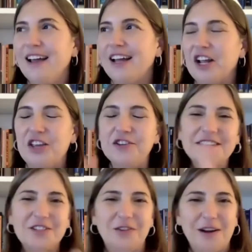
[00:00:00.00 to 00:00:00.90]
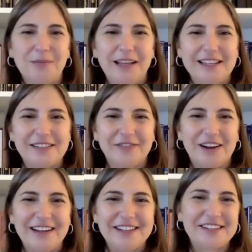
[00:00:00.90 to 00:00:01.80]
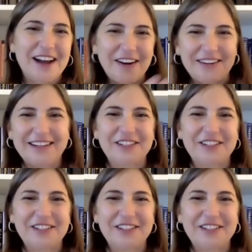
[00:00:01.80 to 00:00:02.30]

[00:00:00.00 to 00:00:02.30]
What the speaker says: accusatory place around Esau, I already